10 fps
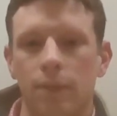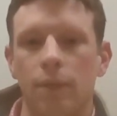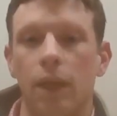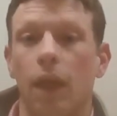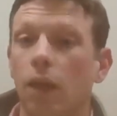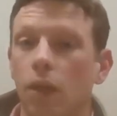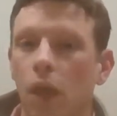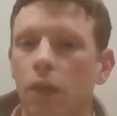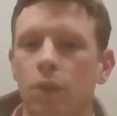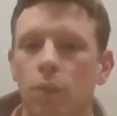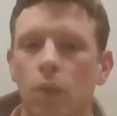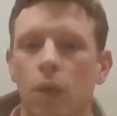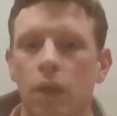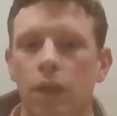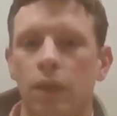That a lot of the
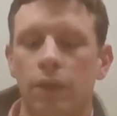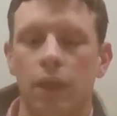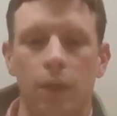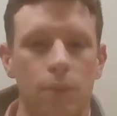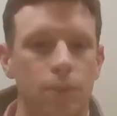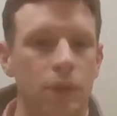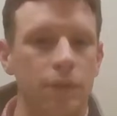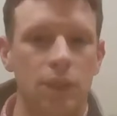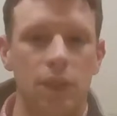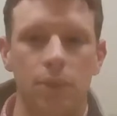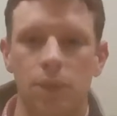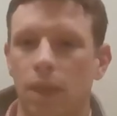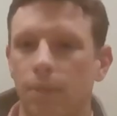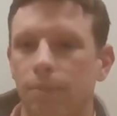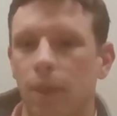work that previously was
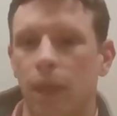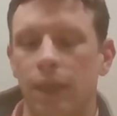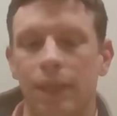done by,